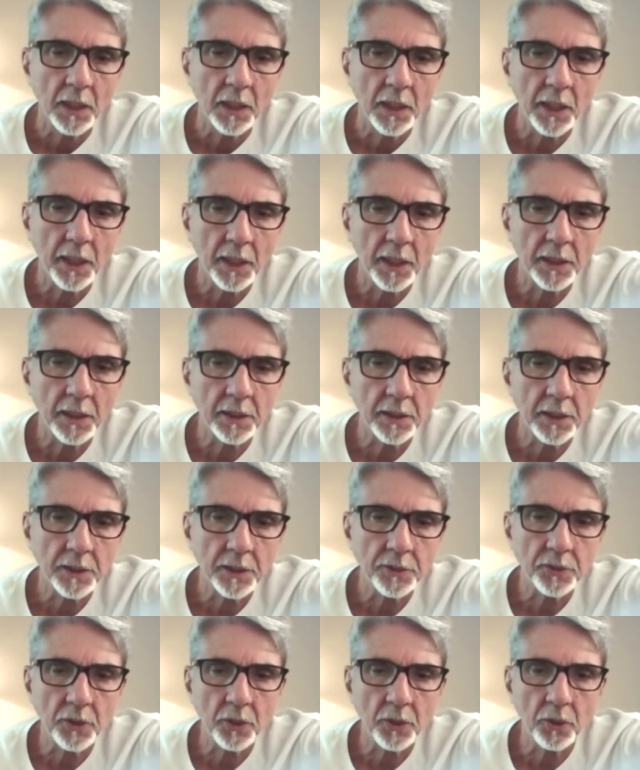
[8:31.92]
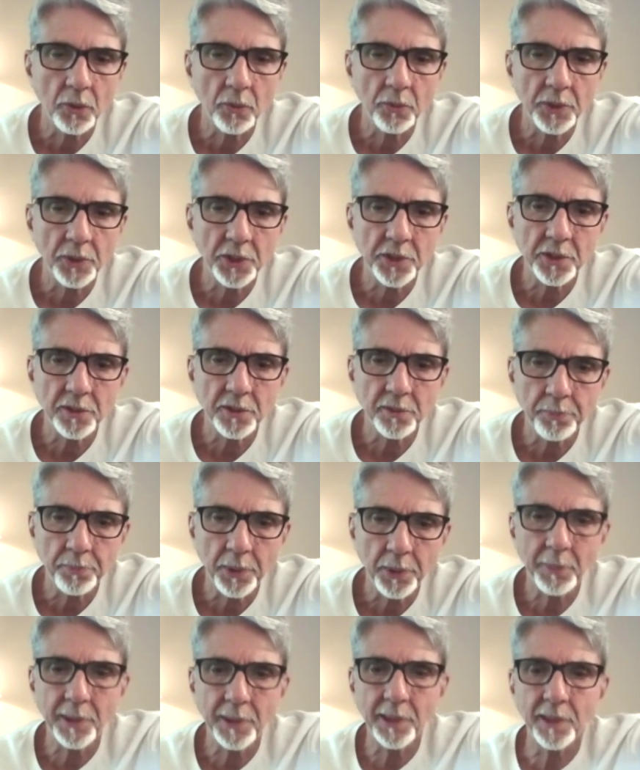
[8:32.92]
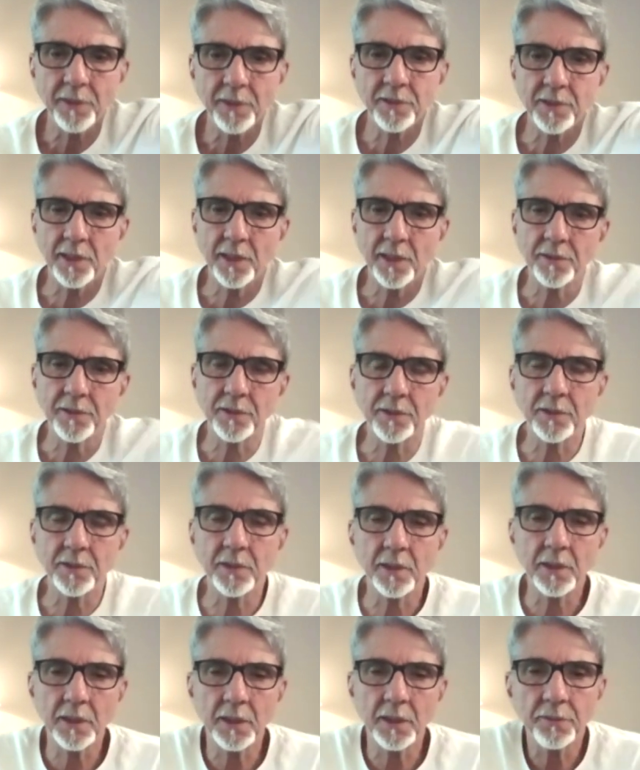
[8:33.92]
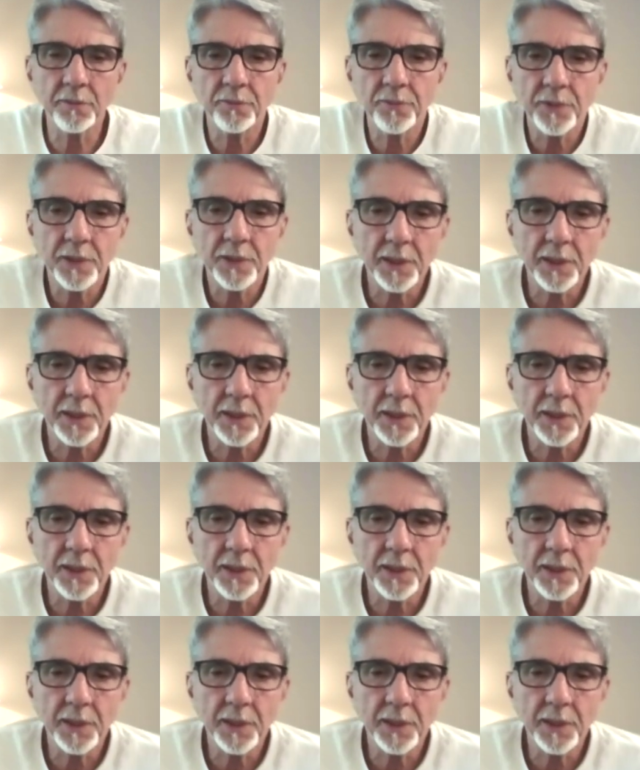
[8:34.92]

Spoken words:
And so, which is a permanent sense of,